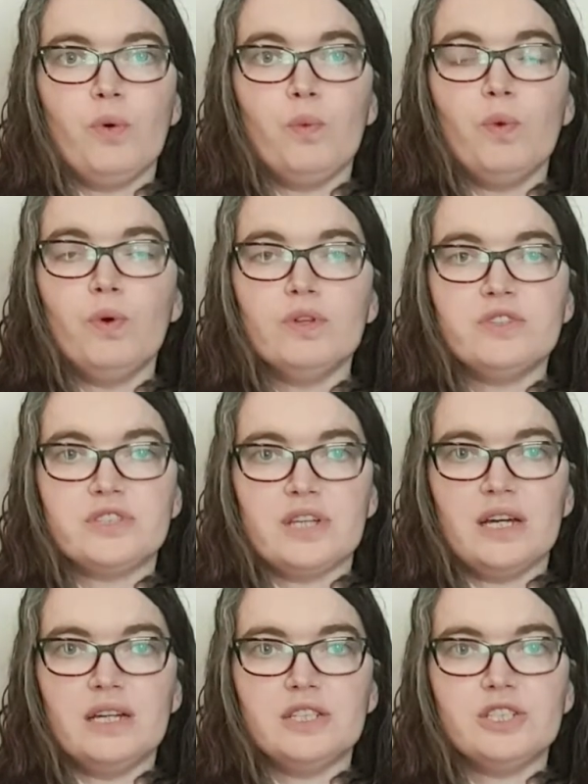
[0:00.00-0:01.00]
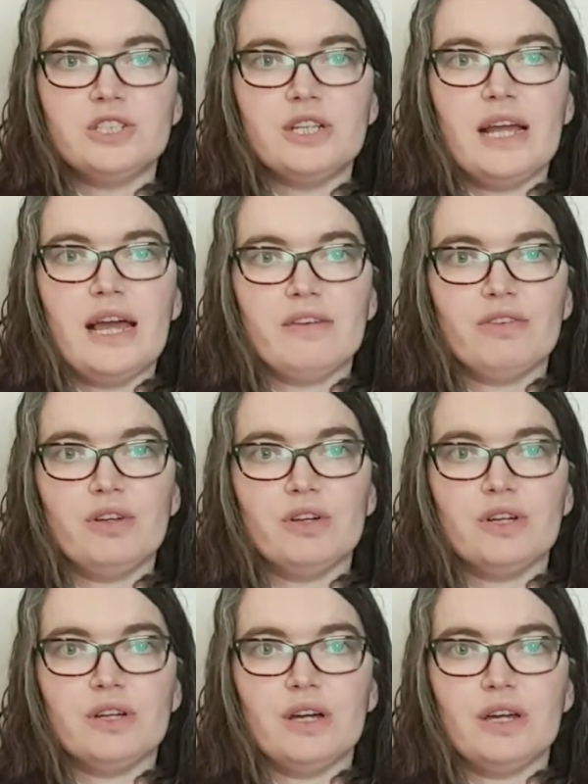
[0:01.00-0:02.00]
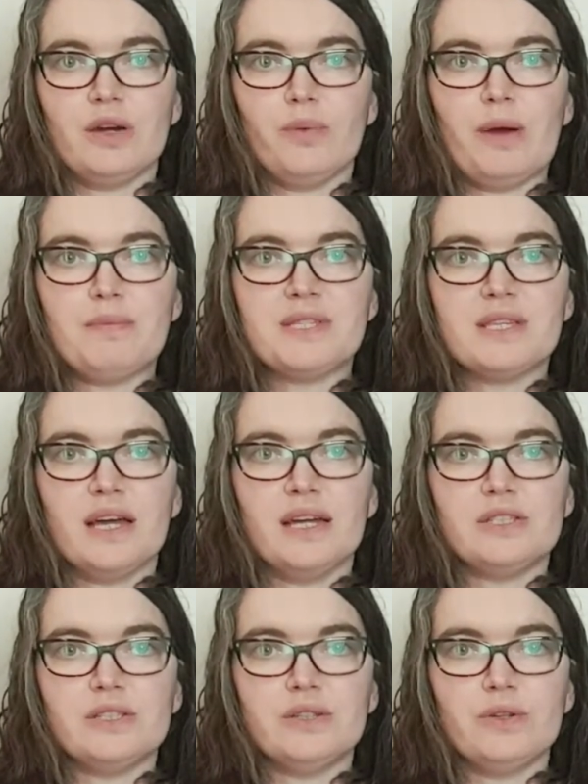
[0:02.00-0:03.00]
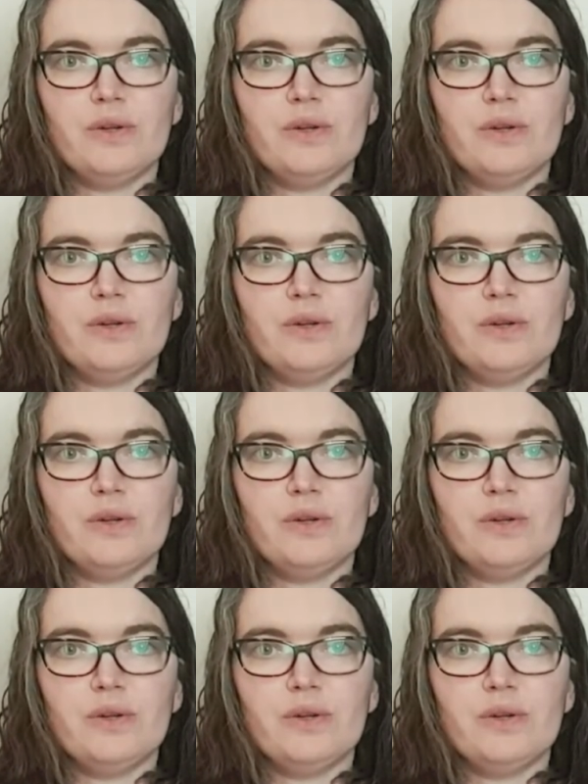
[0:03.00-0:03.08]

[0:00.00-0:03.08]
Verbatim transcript: wall search, have a look at our website